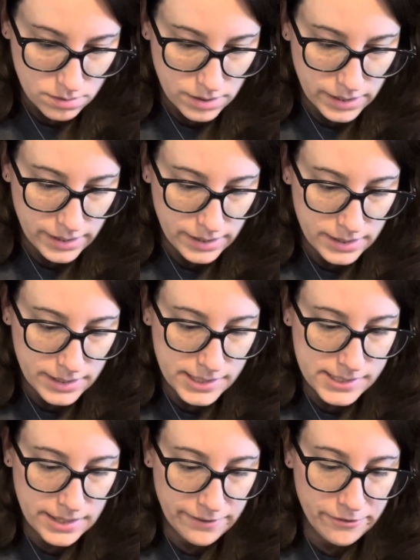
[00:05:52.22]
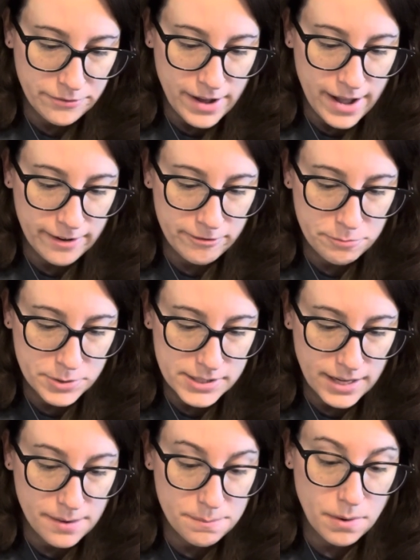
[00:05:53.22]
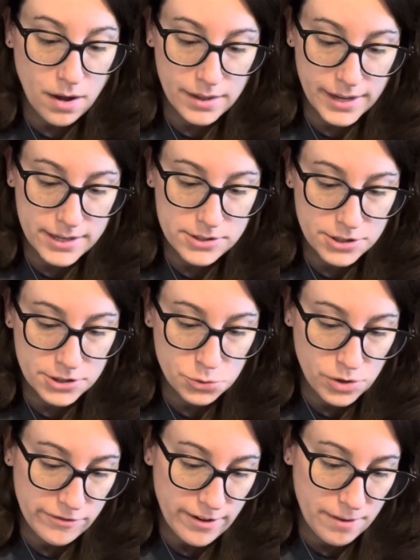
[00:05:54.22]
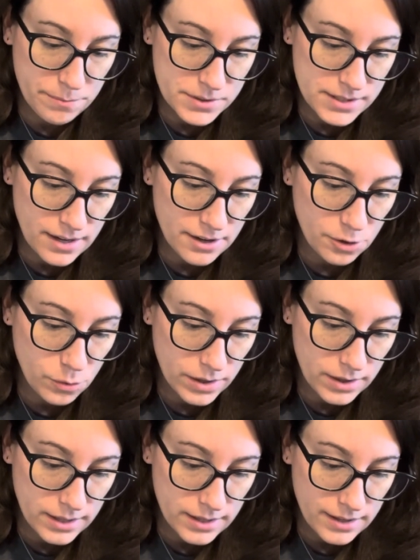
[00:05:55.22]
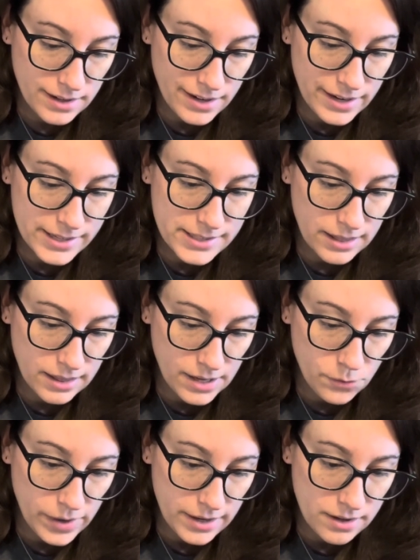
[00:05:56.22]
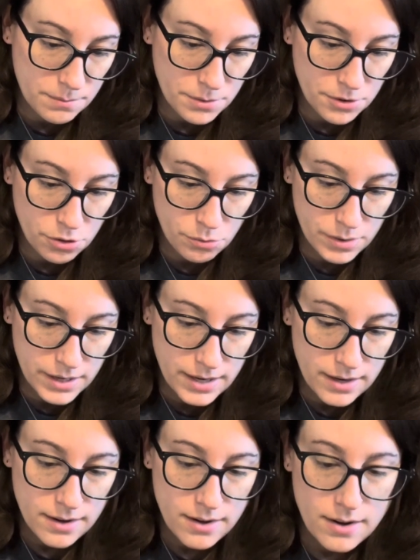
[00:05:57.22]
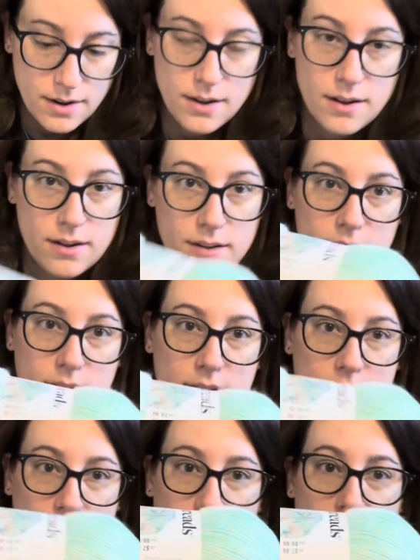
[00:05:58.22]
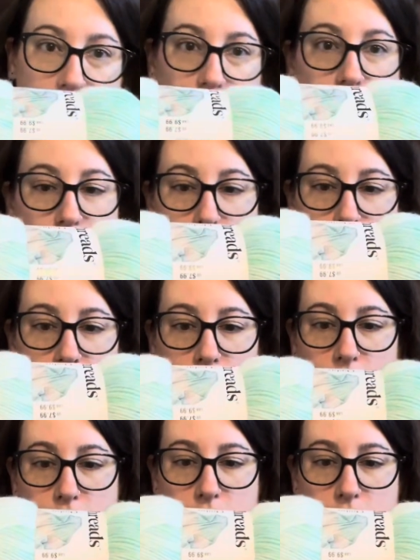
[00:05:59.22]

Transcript: It is 75% polyester, 25% acrylic. It is a lightweight number three. So here's the ball.